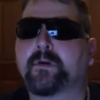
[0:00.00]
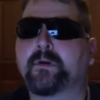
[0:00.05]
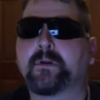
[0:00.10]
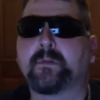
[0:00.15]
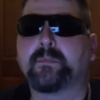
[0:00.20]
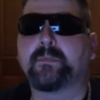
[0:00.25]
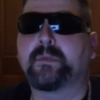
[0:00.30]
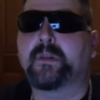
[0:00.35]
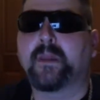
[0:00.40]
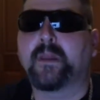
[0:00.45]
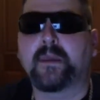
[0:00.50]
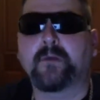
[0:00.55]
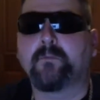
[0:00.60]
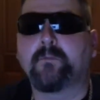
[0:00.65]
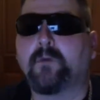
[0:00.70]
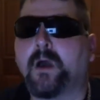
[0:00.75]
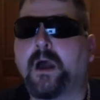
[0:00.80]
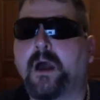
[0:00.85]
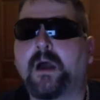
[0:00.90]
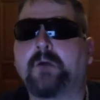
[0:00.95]
going to be like,
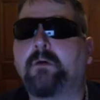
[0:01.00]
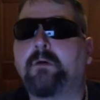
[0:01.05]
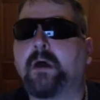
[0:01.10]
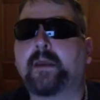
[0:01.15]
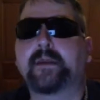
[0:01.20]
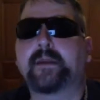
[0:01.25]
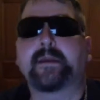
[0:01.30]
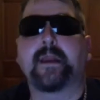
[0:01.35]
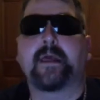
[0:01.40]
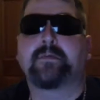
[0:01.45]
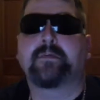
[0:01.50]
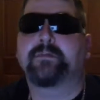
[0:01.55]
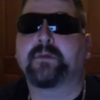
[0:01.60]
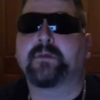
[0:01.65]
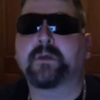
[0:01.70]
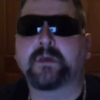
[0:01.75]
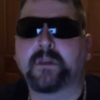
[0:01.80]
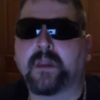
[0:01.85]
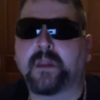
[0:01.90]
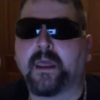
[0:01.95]
wow, why didn't I
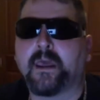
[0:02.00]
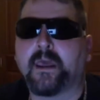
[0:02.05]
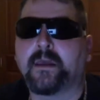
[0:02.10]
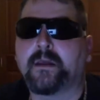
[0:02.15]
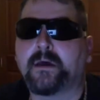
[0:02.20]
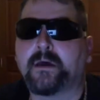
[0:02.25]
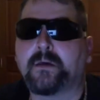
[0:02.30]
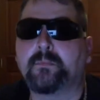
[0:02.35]
think of that?